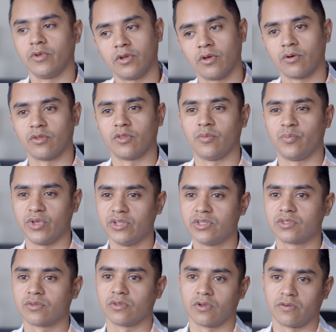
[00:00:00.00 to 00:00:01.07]
we'd go to the
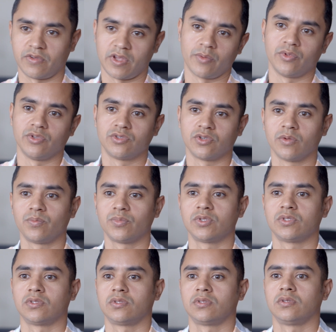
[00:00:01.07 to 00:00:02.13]
beach with our family
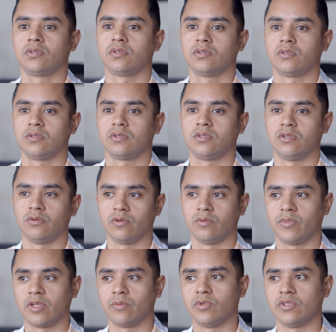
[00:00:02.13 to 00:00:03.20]
trips, he would
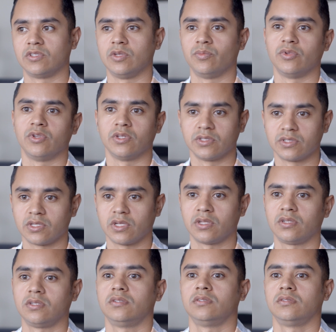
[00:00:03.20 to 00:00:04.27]
make me sleep in his tent,